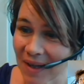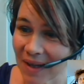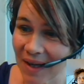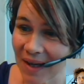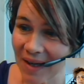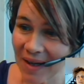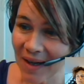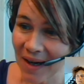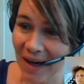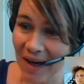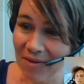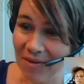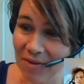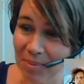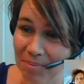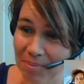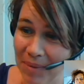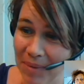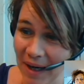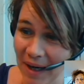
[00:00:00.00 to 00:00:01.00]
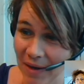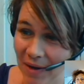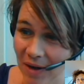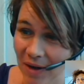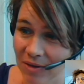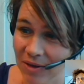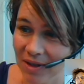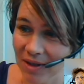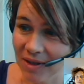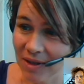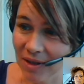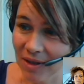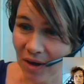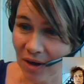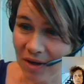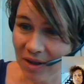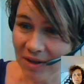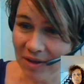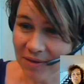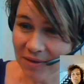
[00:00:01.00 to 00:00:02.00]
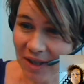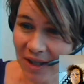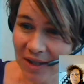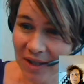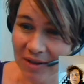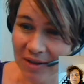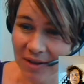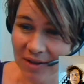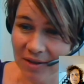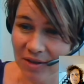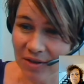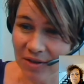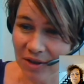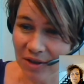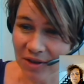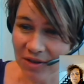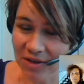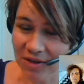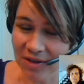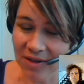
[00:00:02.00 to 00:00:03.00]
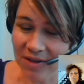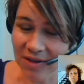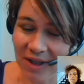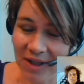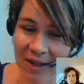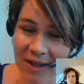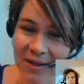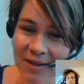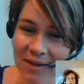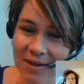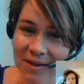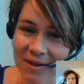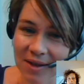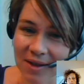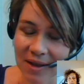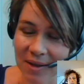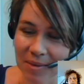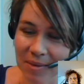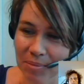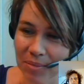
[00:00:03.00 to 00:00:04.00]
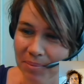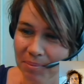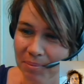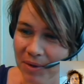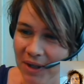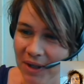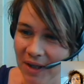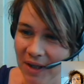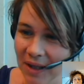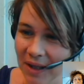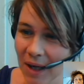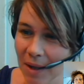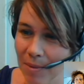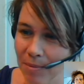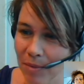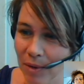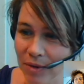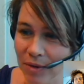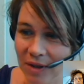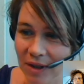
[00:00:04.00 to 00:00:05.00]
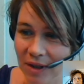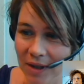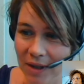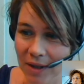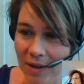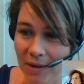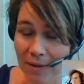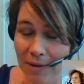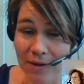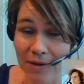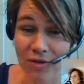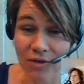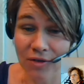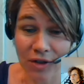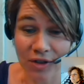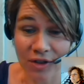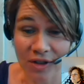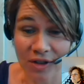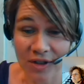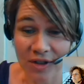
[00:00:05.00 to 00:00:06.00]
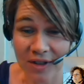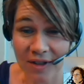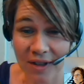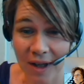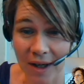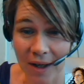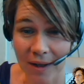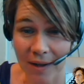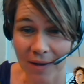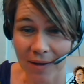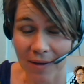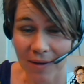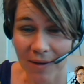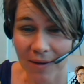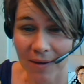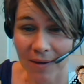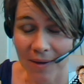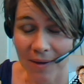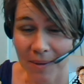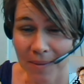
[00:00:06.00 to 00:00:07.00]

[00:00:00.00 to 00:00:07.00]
I have a background in cognitive science and instructional science, but I think I'm mostly an instructional designer.